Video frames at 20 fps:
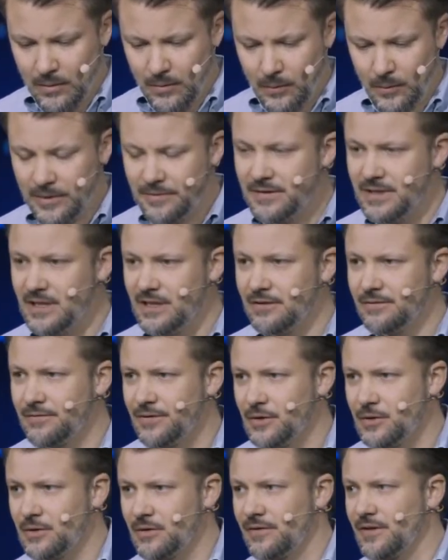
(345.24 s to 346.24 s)
We've seen a
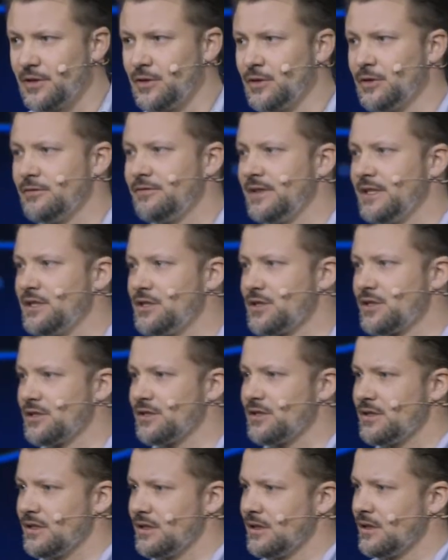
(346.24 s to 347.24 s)
few of the new
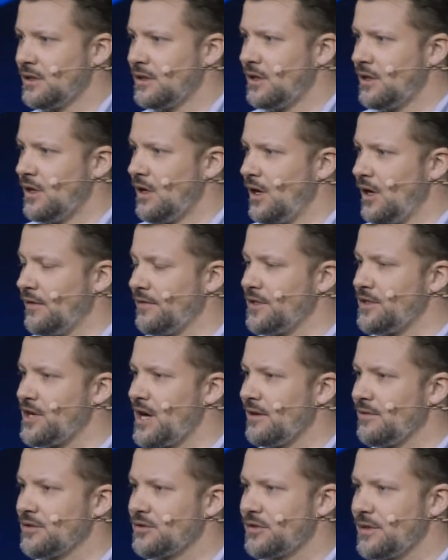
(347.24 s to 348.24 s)
features of the
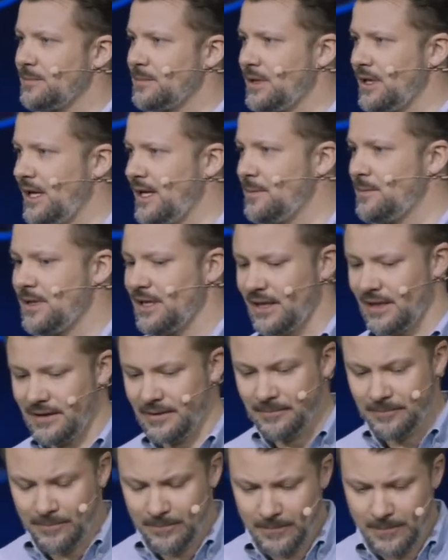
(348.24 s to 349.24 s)
JavaScript
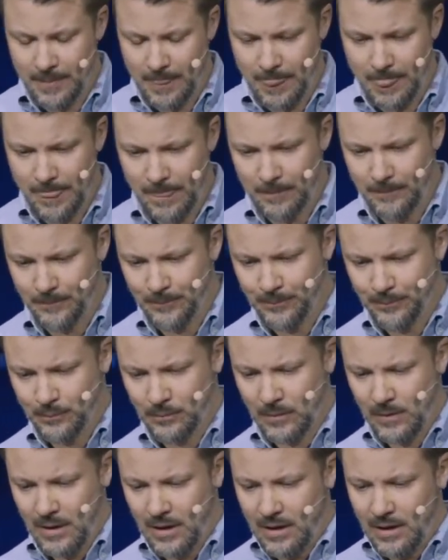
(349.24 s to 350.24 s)
API.
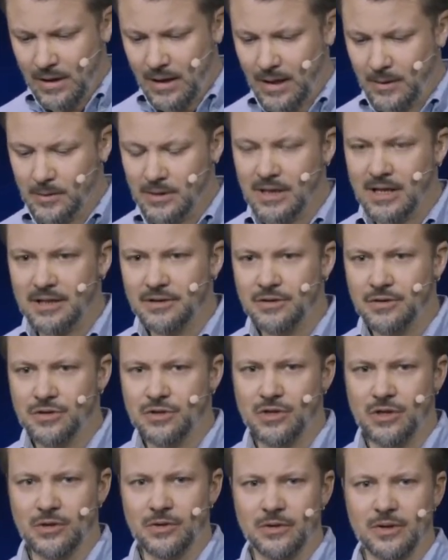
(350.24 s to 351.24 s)
I would like to
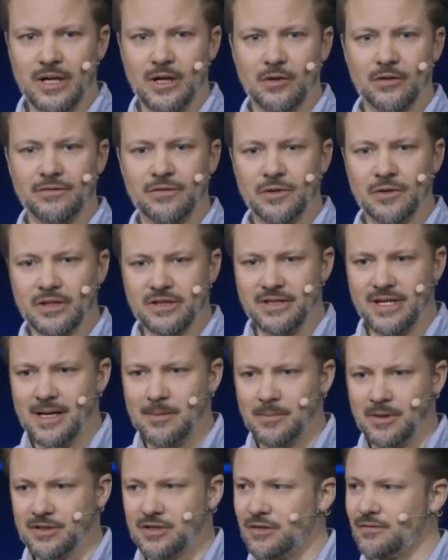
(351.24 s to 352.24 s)
show you now a few
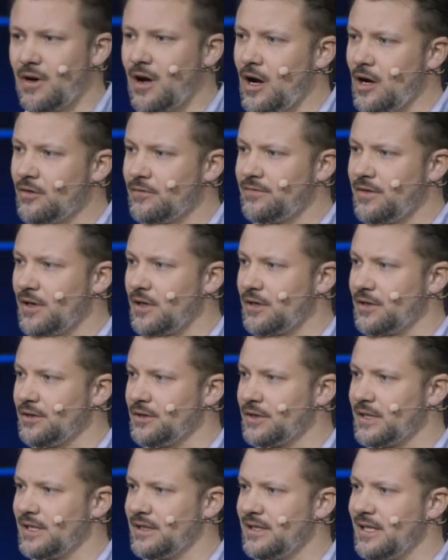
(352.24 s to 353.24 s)
examples of how far
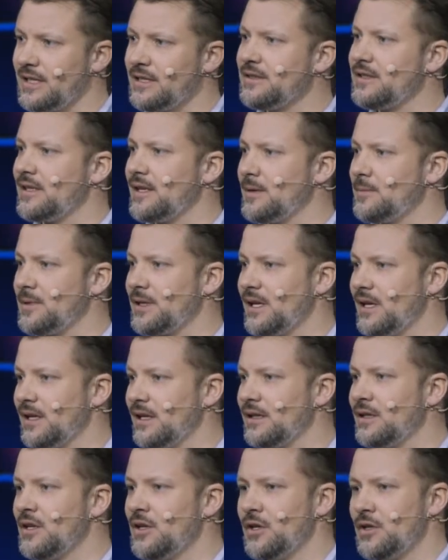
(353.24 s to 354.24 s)
you can take the
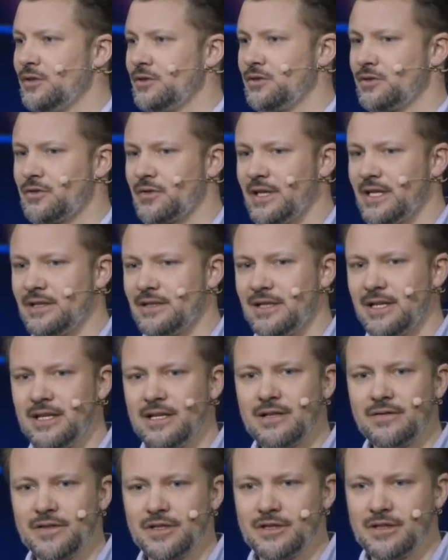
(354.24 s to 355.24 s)
API to create
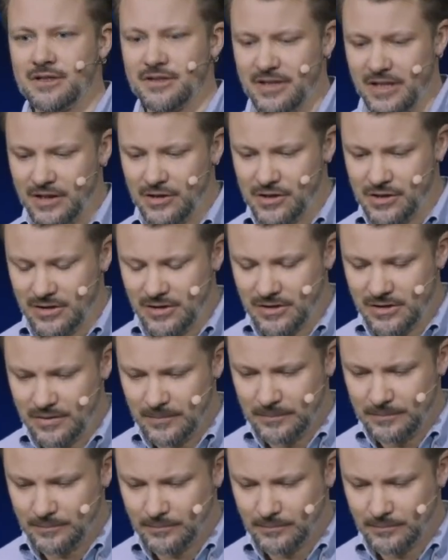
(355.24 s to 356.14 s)
data visualizations.